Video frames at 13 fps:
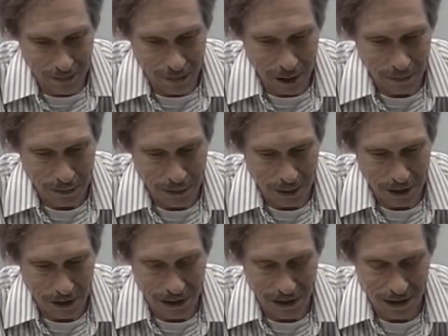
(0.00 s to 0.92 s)
But the
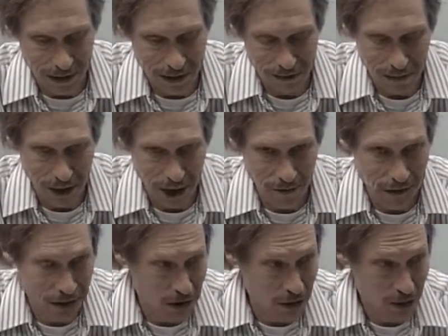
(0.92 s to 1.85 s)
thing is, the
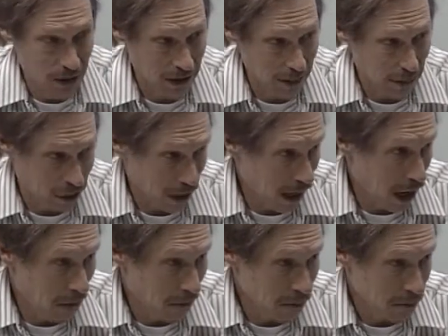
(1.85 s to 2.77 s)
evidence shows that they burn
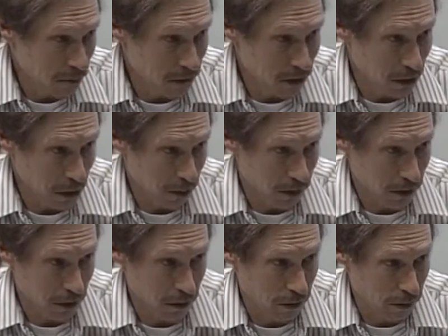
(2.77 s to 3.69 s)
out. You know,
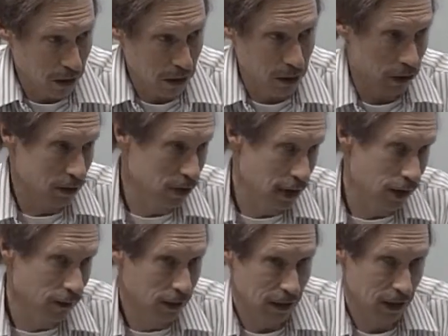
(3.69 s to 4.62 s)
within 3 years, they
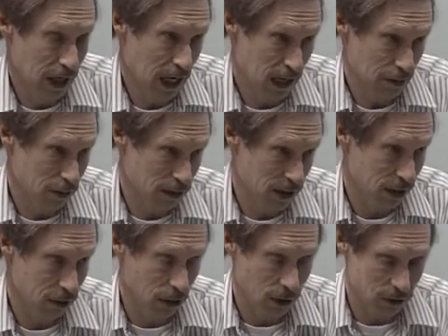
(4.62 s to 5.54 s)
have like an
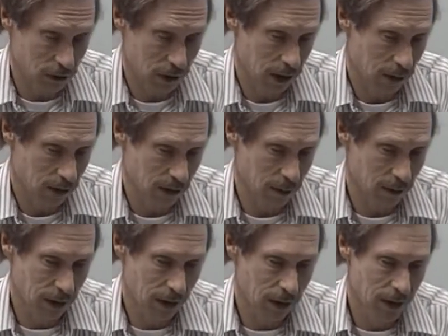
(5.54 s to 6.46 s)
80% loss rate or
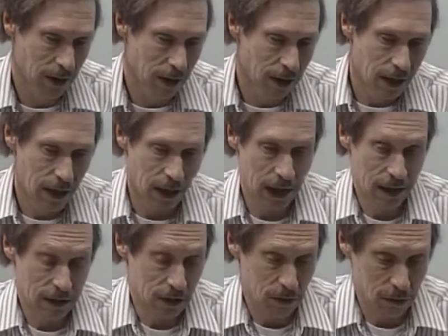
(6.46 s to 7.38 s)
something. And
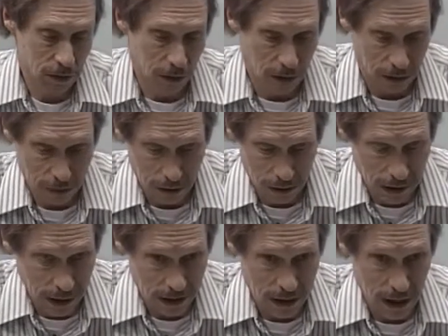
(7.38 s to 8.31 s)
I just would argue
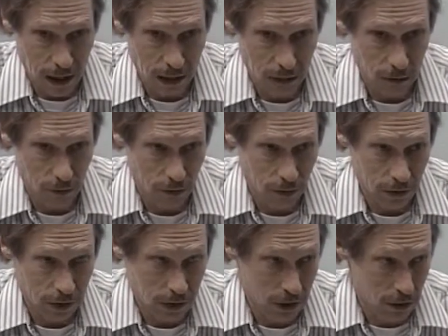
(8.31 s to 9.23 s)
that that's not good for
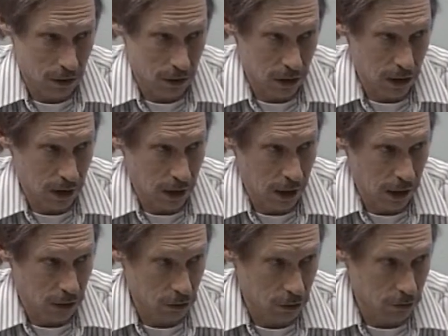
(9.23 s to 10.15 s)
the teachers, and it's
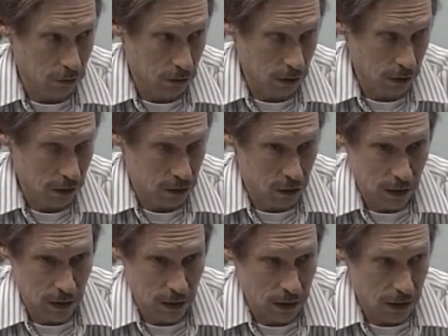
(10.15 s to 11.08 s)
not good for the
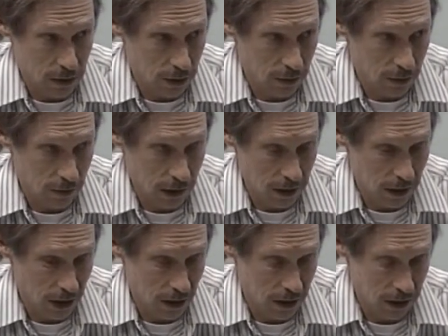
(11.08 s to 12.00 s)
students in terms of
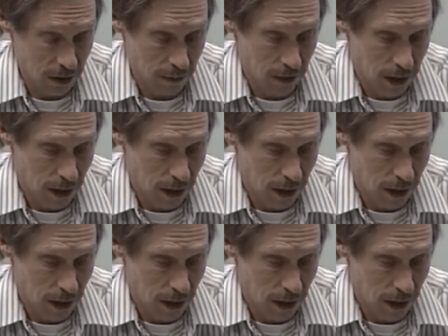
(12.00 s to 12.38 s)
education.